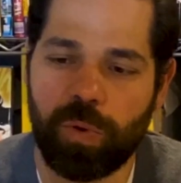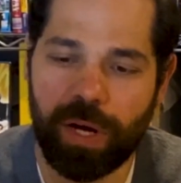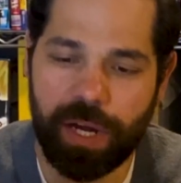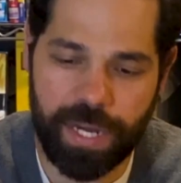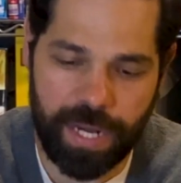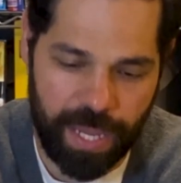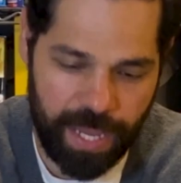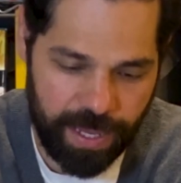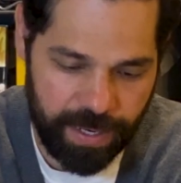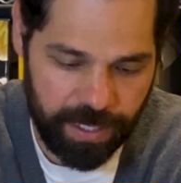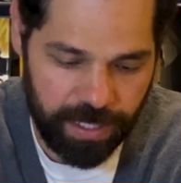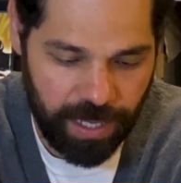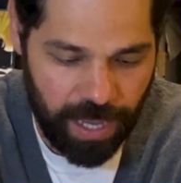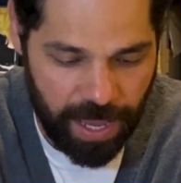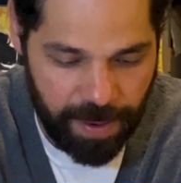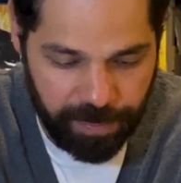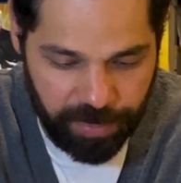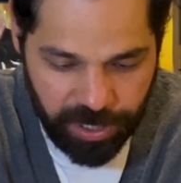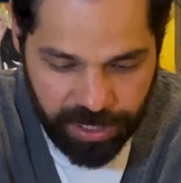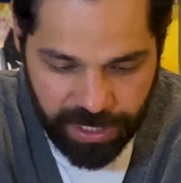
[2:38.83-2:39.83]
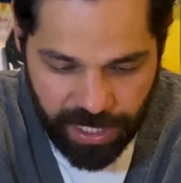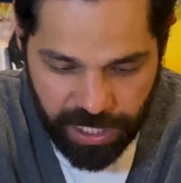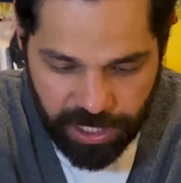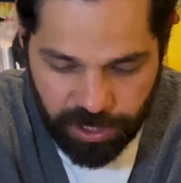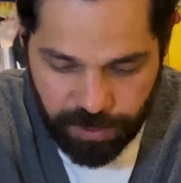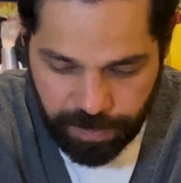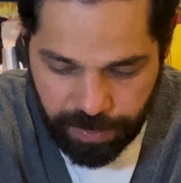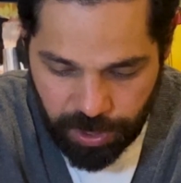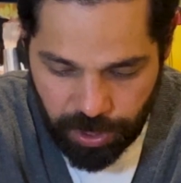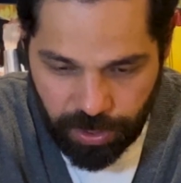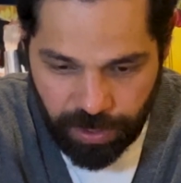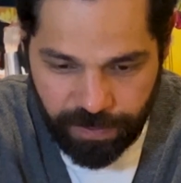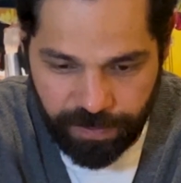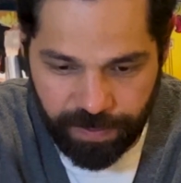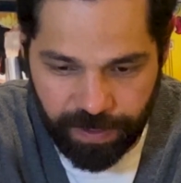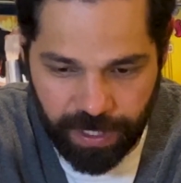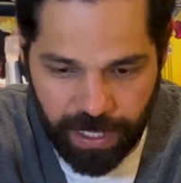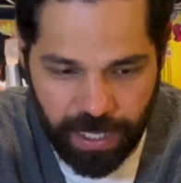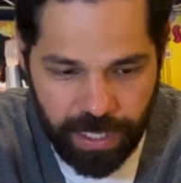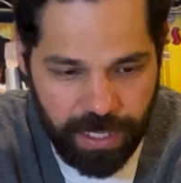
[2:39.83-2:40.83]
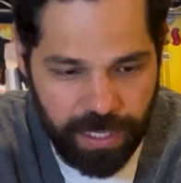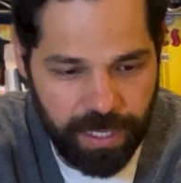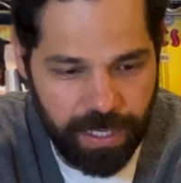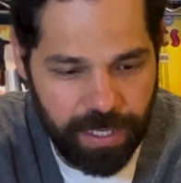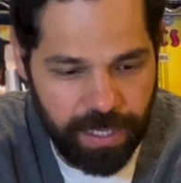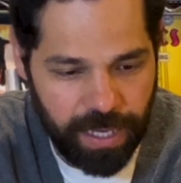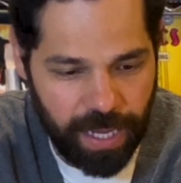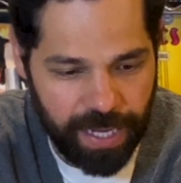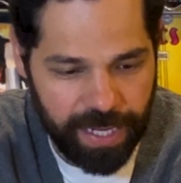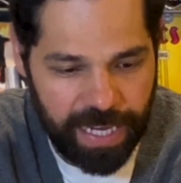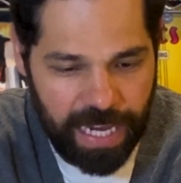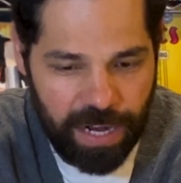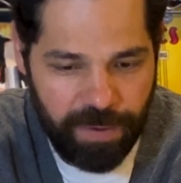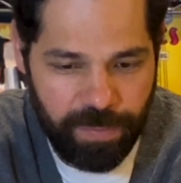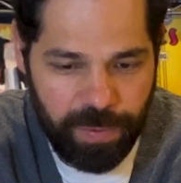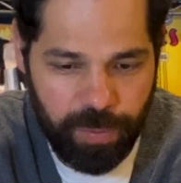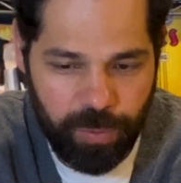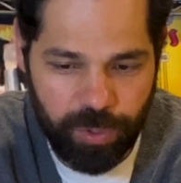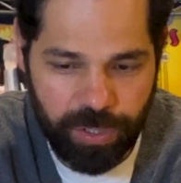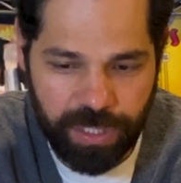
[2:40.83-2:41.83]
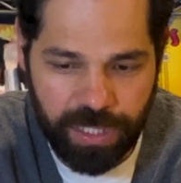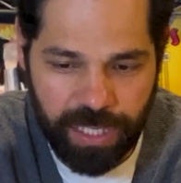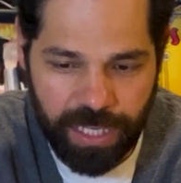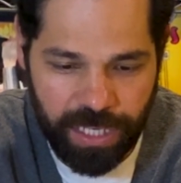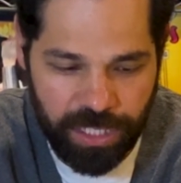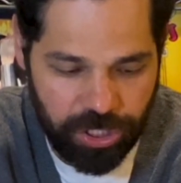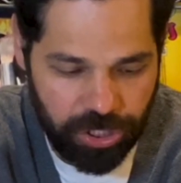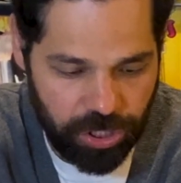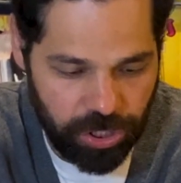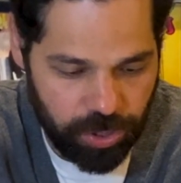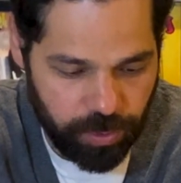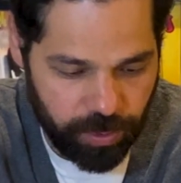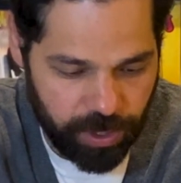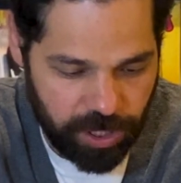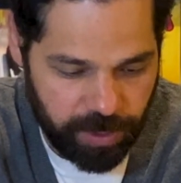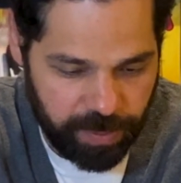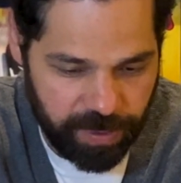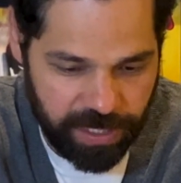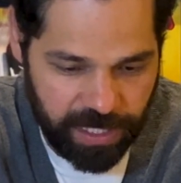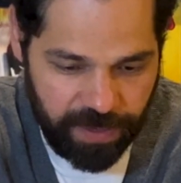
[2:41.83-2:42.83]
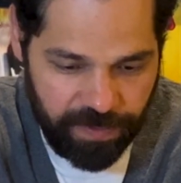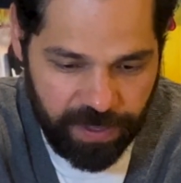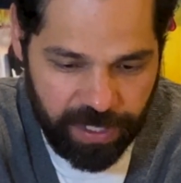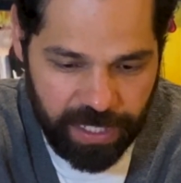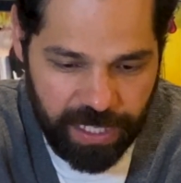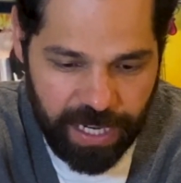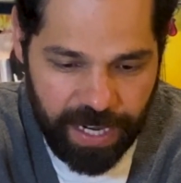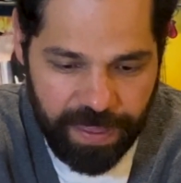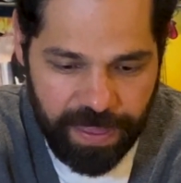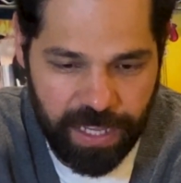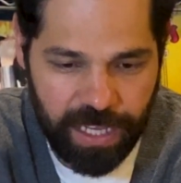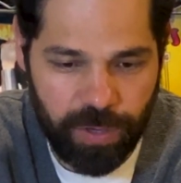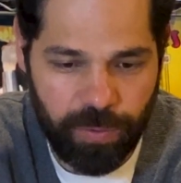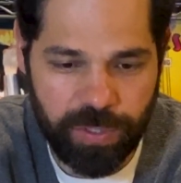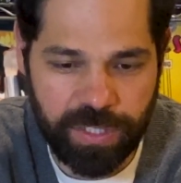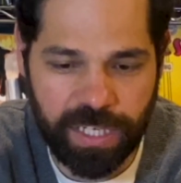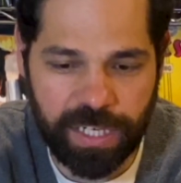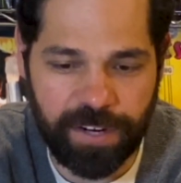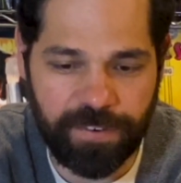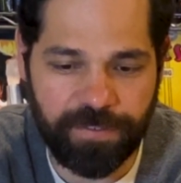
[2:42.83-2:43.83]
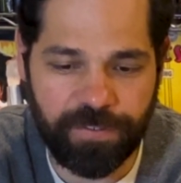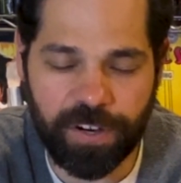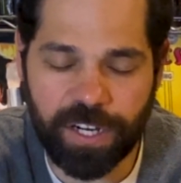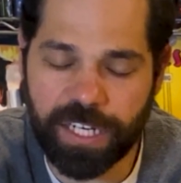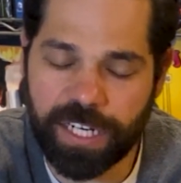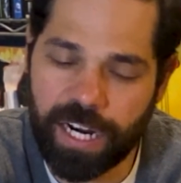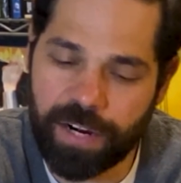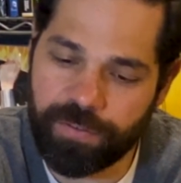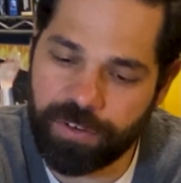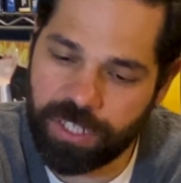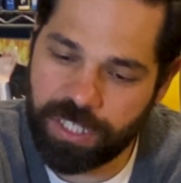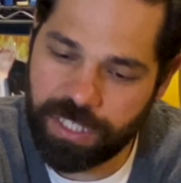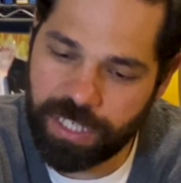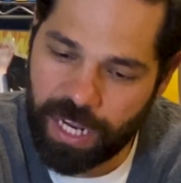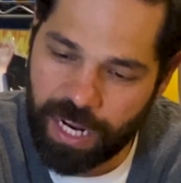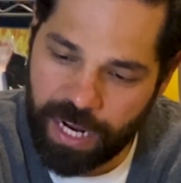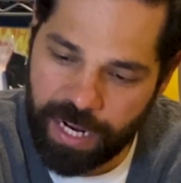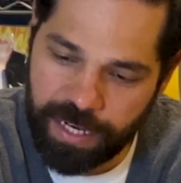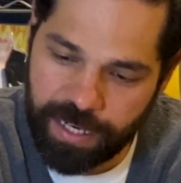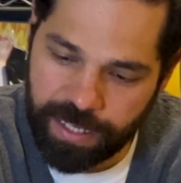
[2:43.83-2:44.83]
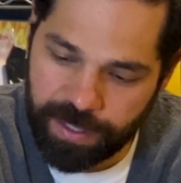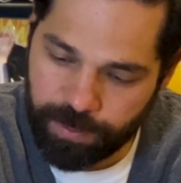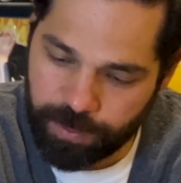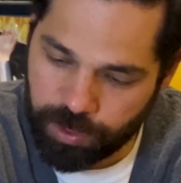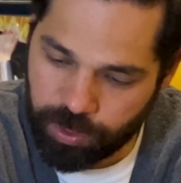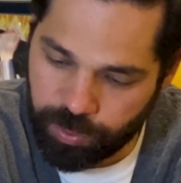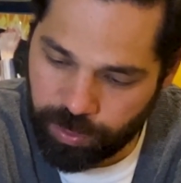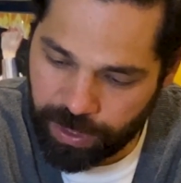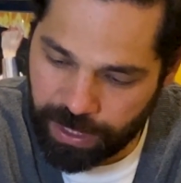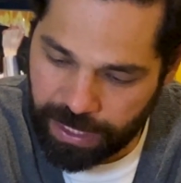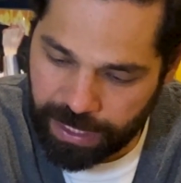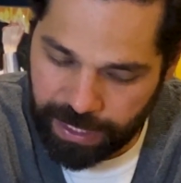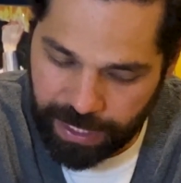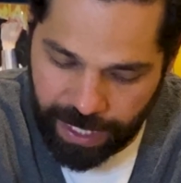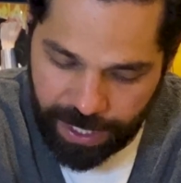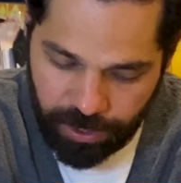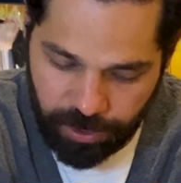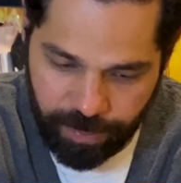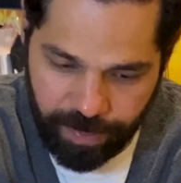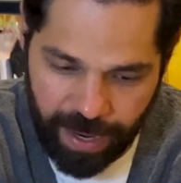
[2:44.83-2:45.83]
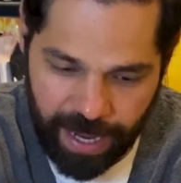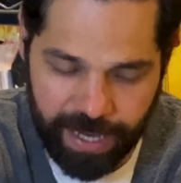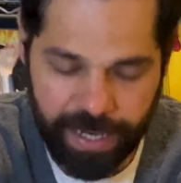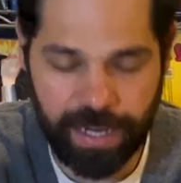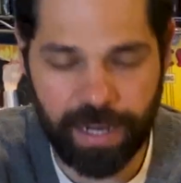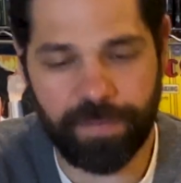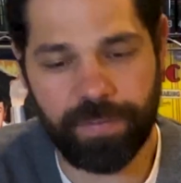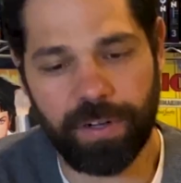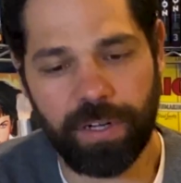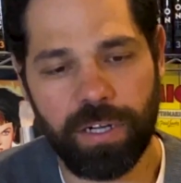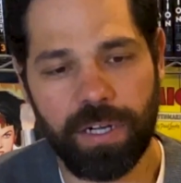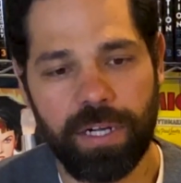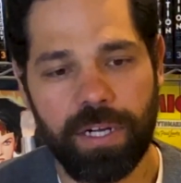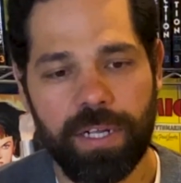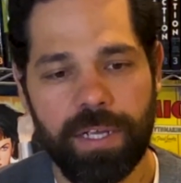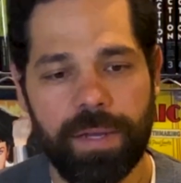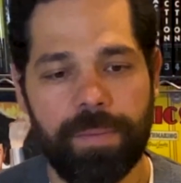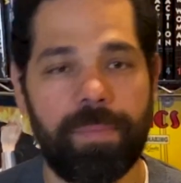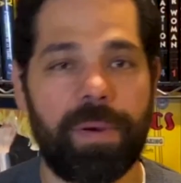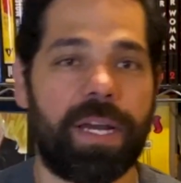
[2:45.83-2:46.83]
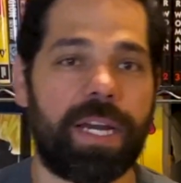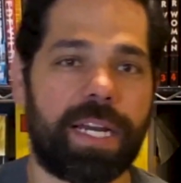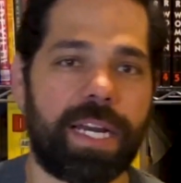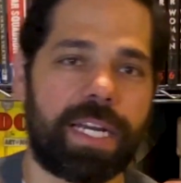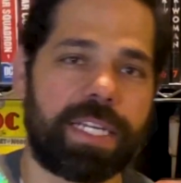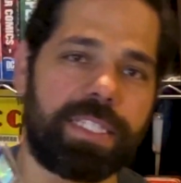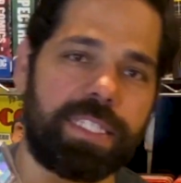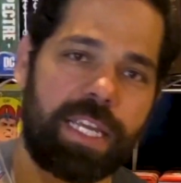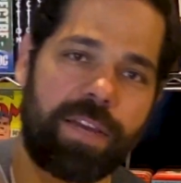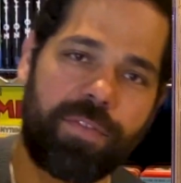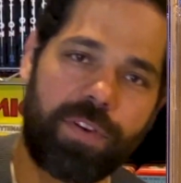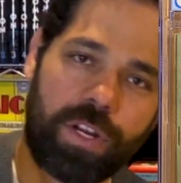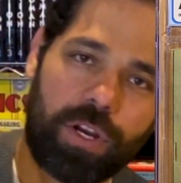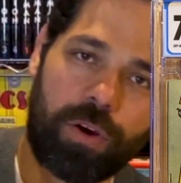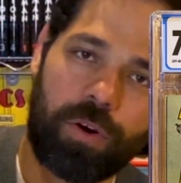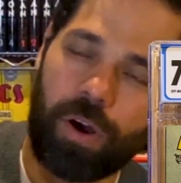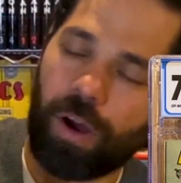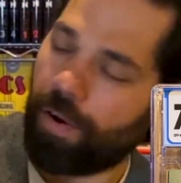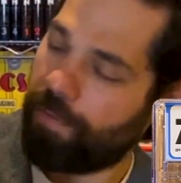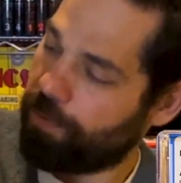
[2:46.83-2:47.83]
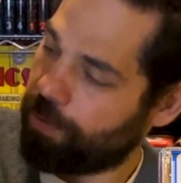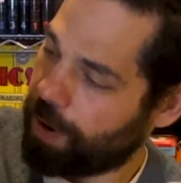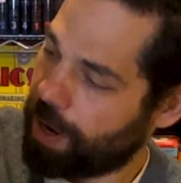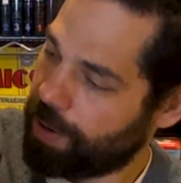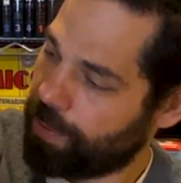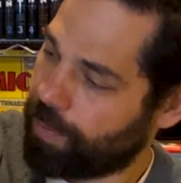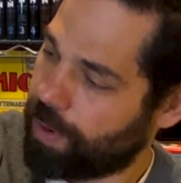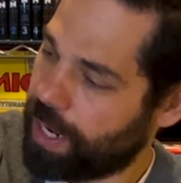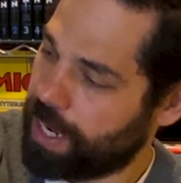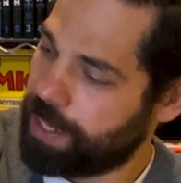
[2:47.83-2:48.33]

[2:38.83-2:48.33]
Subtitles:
one, it presents beautifully. I can't remember what the issues were specifically. I think it was like a front cover stain that was really light or back cover. But it got a 7.0 off-white.